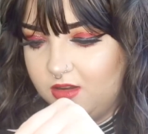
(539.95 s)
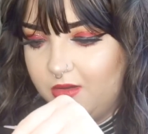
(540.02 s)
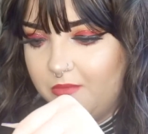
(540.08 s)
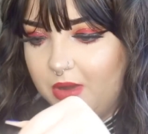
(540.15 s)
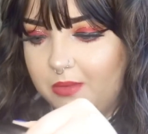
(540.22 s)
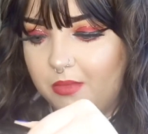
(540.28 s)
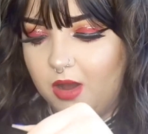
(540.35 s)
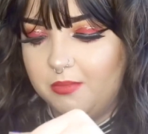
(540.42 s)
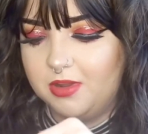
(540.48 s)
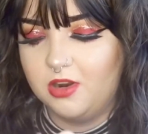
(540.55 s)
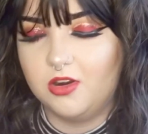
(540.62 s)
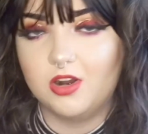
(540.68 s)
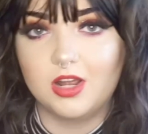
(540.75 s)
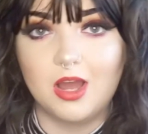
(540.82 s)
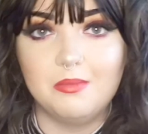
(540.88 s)
my mom and her
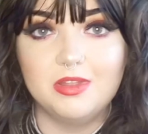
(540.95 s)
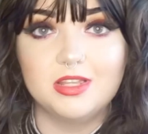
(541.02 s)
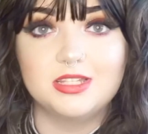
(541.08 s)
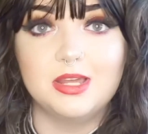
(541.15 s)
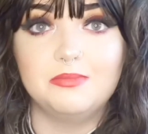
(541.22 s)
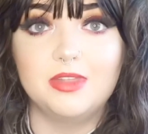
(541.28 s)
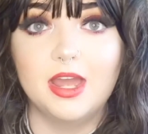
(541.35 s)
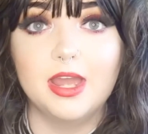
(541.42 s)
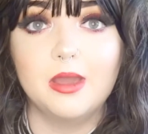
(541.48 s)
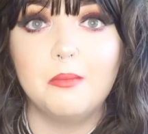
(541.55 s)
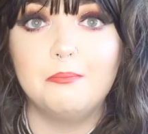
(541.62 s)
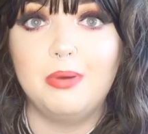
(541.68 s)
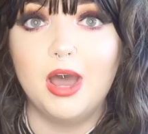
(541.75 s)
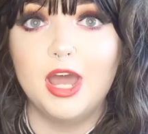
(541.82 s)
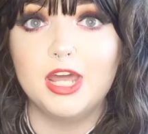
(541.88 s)
got me the same thing,
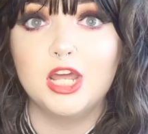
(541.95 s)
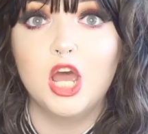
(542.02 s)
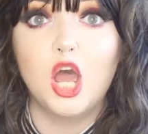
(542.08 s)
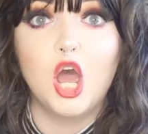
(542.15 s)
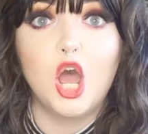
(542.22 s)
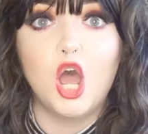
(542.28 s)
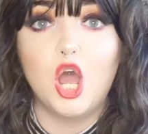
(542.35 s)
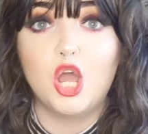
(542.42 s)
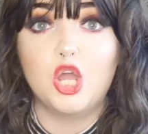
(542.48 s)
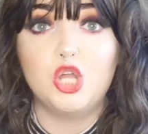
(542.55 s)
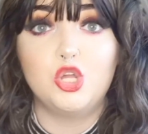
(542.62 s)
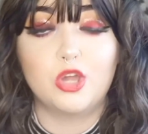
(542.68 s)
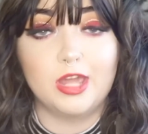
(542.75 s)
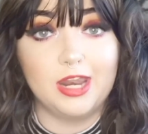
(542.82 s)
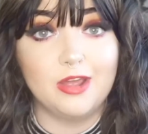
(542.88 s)
but you
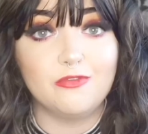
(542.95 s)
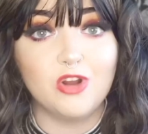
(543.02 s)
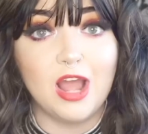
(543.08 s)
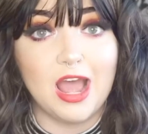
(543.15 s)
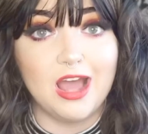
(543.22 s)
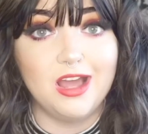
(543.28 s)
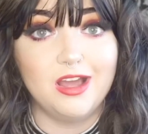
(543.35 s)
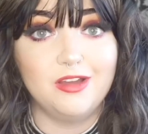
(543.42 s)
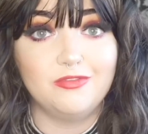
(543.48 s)
can never have